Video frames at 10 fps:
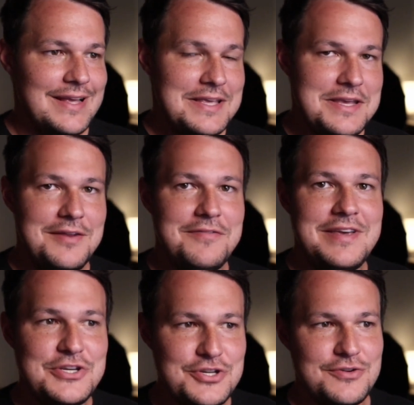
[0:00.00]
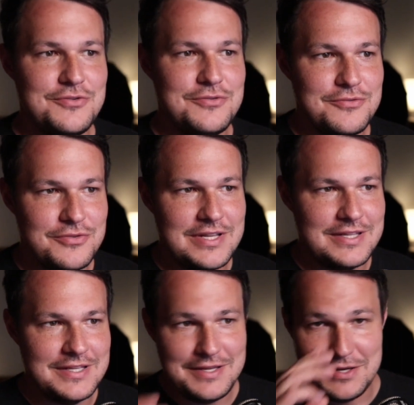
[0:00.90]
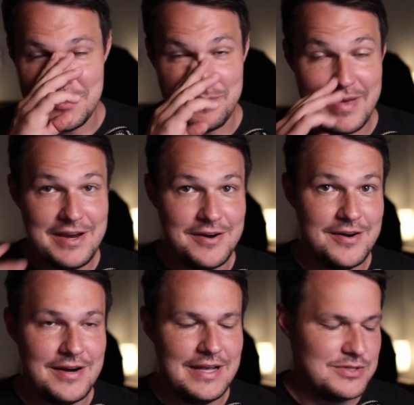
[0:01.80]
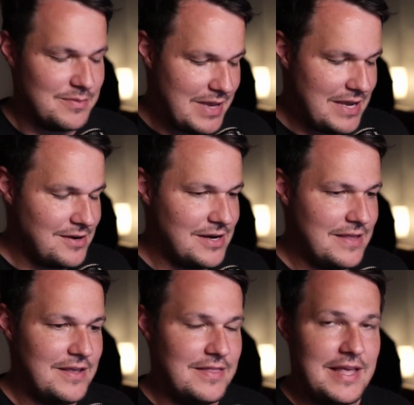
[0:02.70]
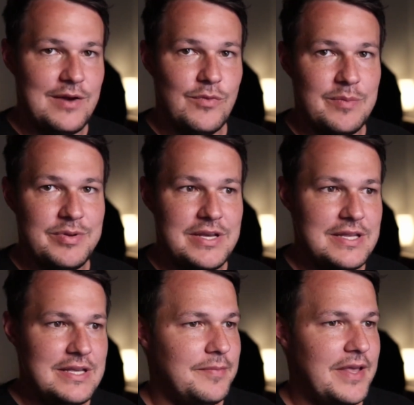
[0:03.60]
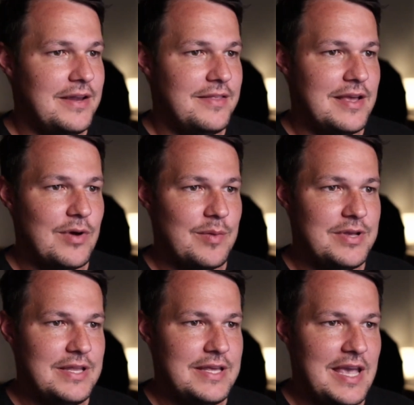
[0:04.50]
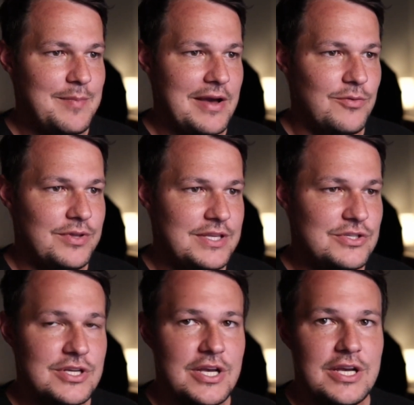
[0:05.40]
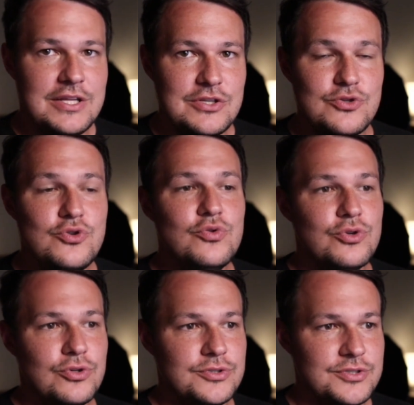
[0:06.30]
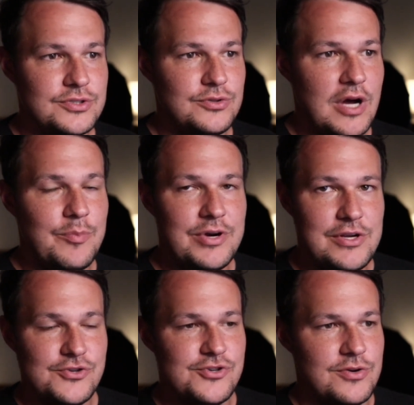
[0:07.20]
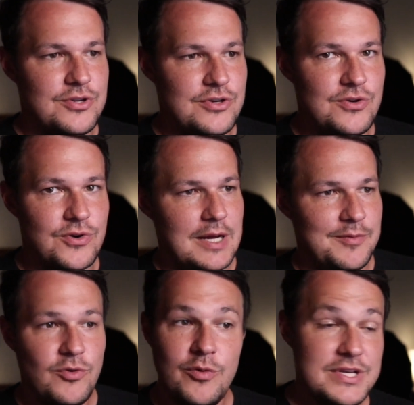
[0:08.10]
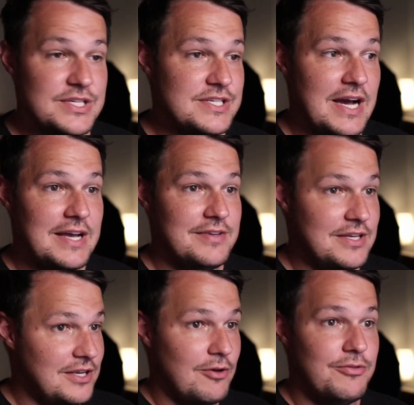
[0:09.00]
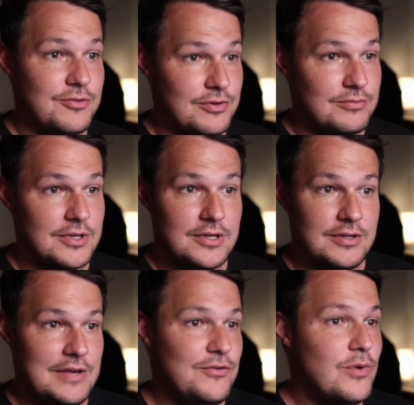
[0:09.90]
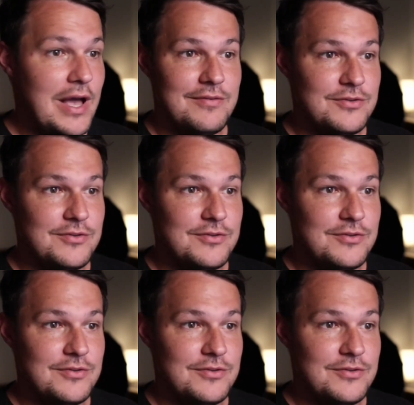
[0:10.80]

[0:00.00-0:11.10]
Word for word: innovation friendly. You know, the mayor, it was the mayor and then the NYPD, the head of the NYPD came out with these these new rules to operate your drone in New York. So if you want, we can just dive in and go through. If you have a